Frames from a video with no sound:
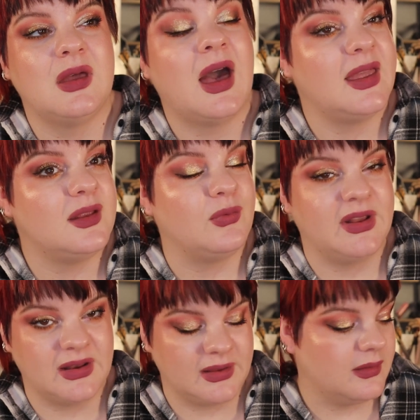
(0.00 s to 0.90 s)
I
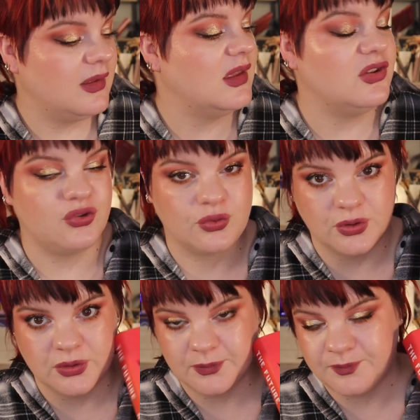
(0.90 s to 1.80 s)
really
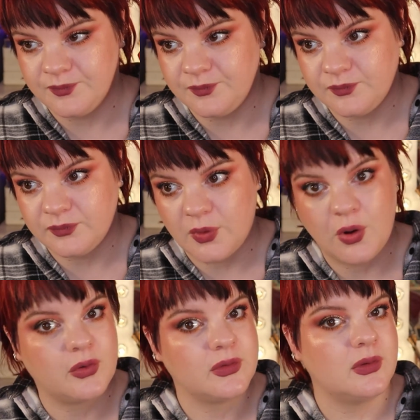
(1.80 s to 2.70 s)
enjoy
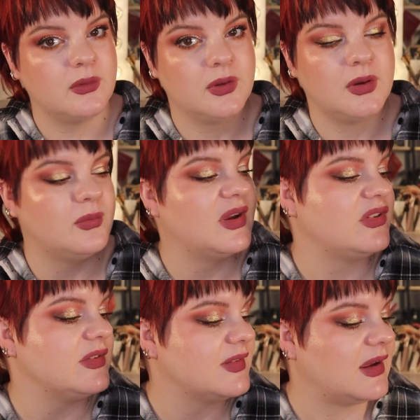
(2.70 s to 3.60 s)
her
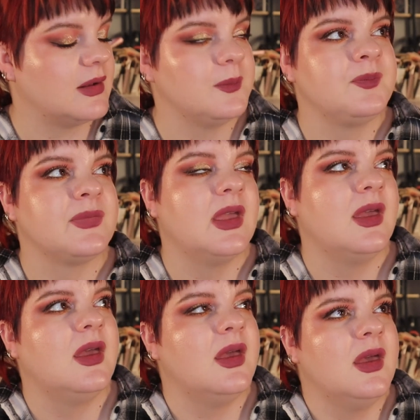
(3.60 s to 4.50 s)
writing style.
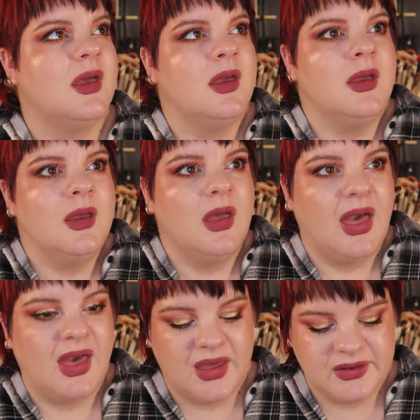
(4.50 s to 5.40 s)

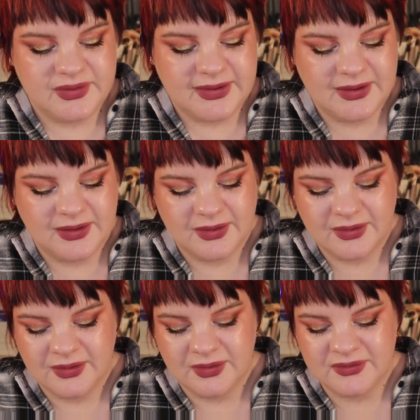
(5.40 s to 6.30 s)
And
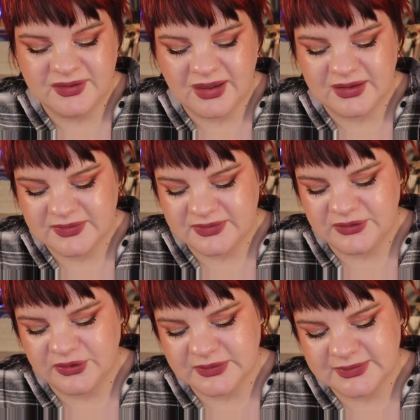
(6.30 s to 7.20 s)
yeah, it's
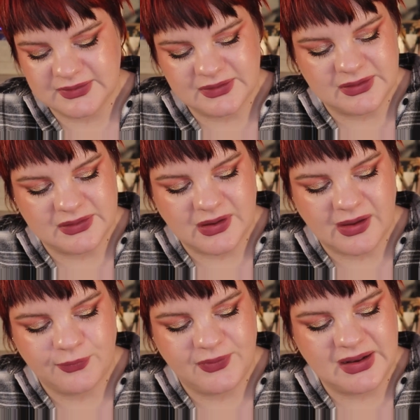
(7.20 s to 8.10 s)
just,
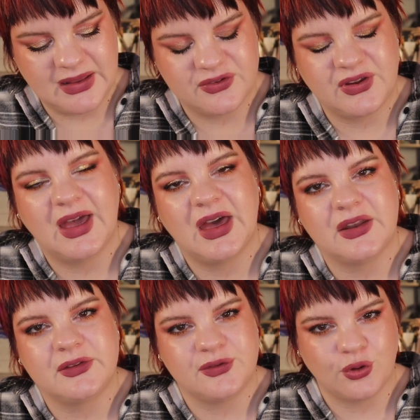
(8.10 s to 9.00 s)
I feel like she
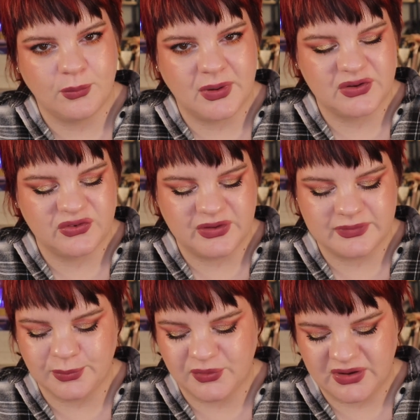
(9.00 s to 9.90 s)
had so much
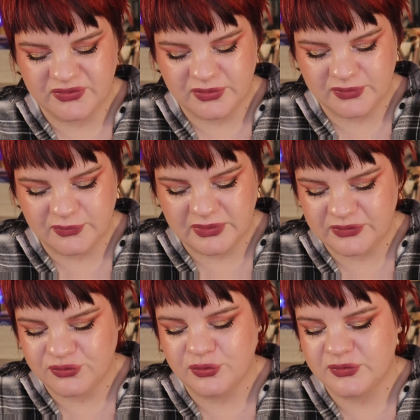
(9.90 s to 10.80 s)
inspiration
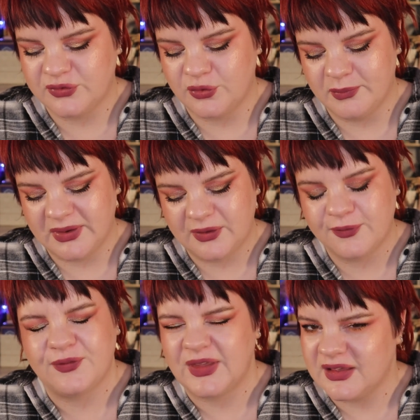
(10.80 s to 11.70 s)
and took so many
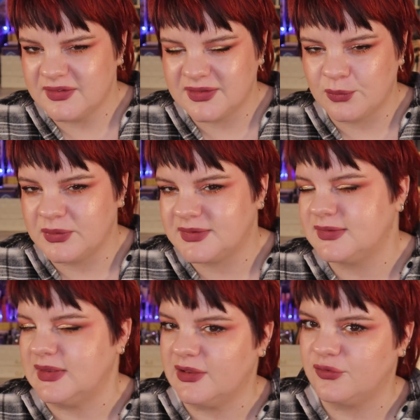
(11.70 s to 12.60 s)
things that we
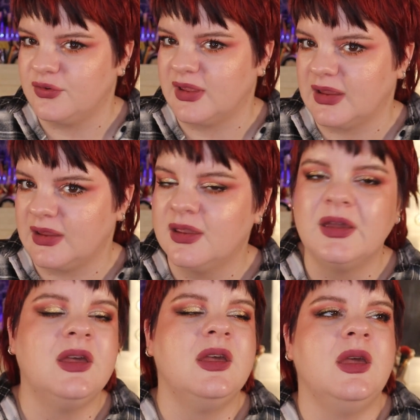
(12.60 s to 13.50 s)
see today,
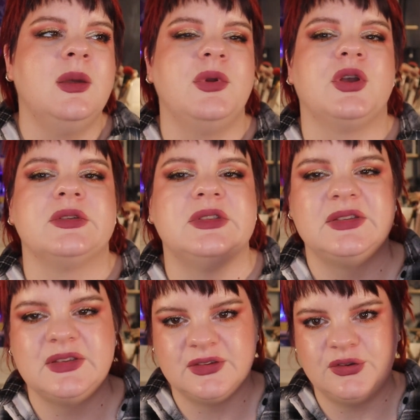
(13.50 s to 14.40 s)
because
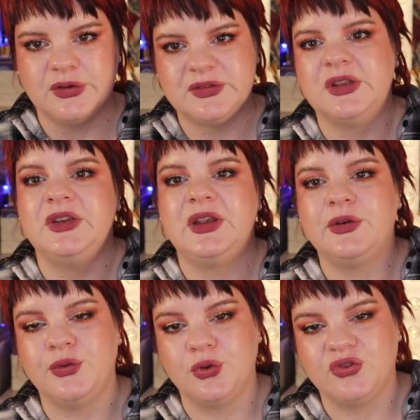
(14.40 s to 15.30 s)
this is just a near
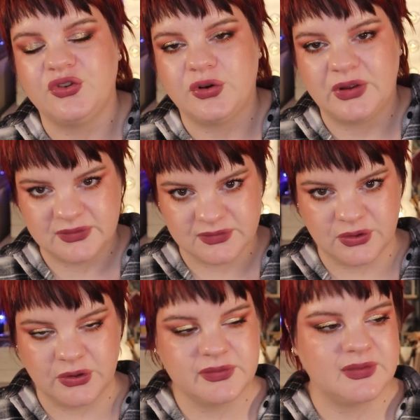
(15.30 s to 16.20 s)
future. It's
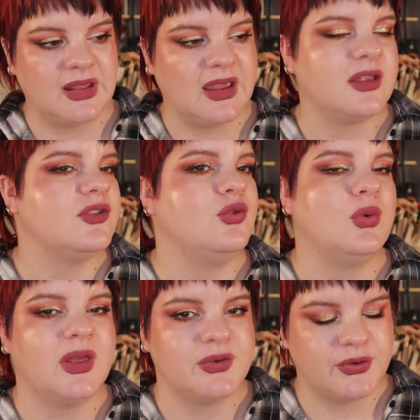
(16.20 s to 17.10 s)
not like
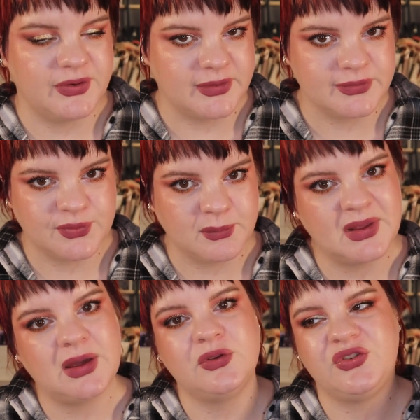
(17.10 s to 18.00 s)
200 years from
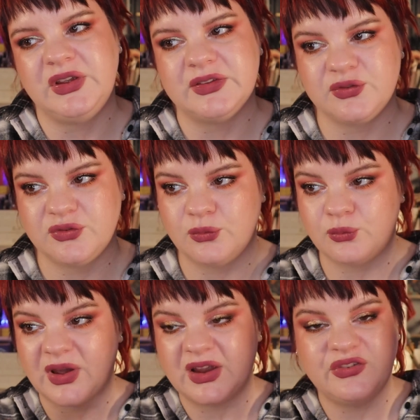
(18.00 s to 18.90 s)
now. She is
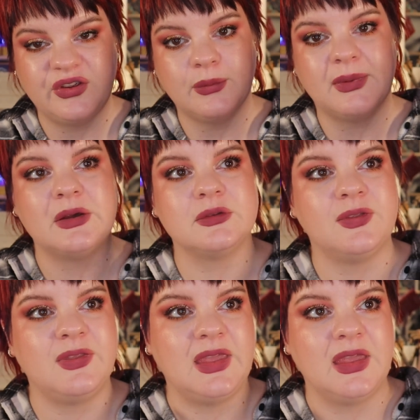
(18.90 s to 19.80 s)
writing
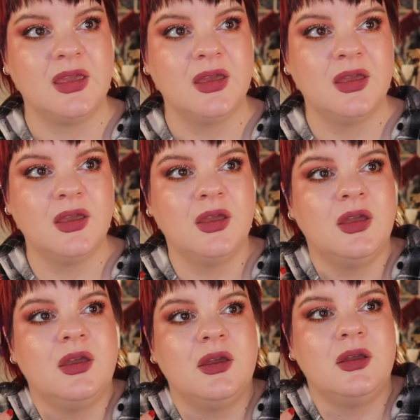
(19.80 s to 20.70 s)
about the,
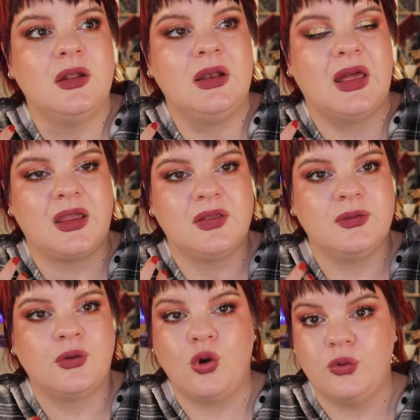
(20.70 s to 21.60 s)

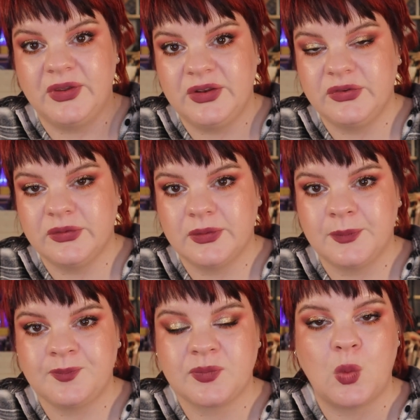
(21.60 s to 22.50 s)
like, COVID.
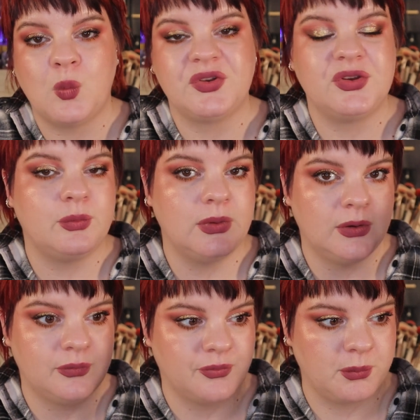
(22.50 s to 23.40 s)
What did we
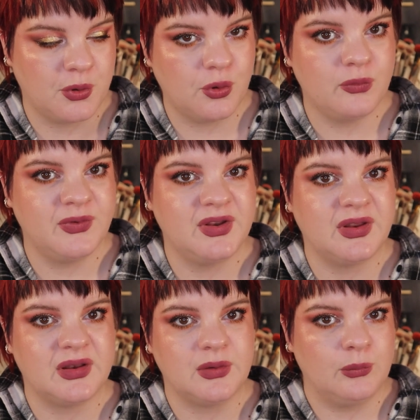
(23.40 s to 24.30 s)
learn from COVID,
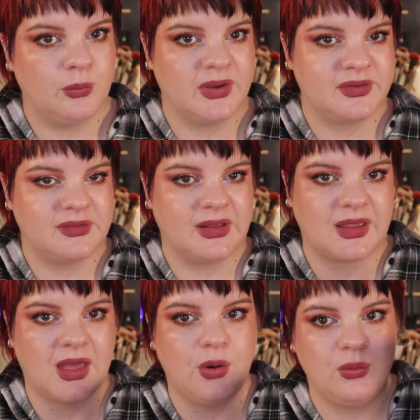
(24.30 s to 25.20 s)
and
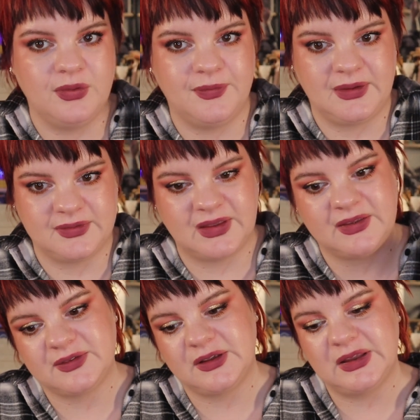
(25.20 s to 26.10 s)
how will things
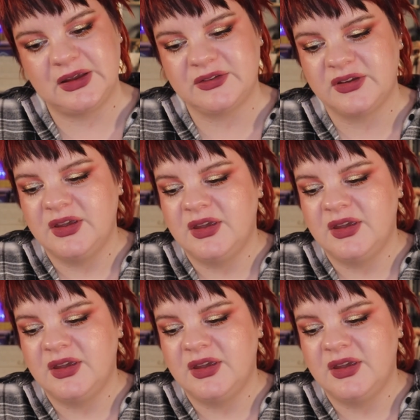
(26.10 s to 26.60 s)
escalate?